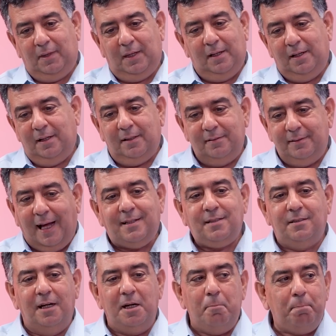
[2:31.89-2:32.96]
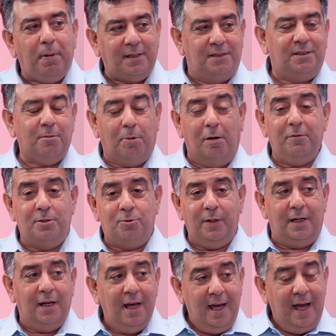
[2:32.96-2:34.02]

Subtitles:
that's really punched above its weight.